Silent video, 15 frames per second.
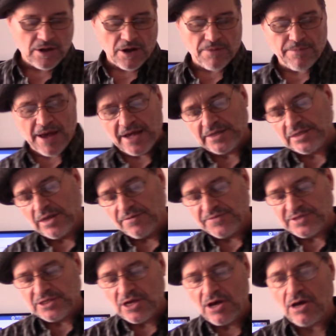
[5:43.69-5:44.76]
a mass of
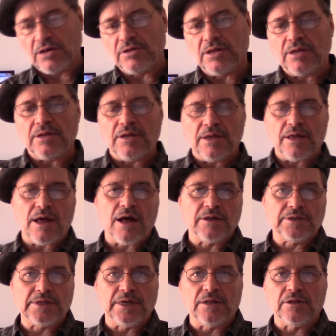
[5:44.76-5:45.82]
sun
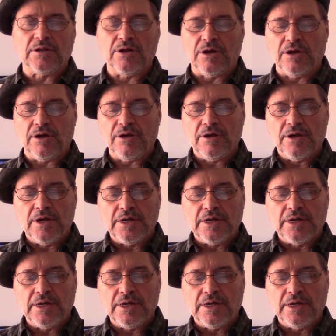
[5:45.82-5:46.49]
until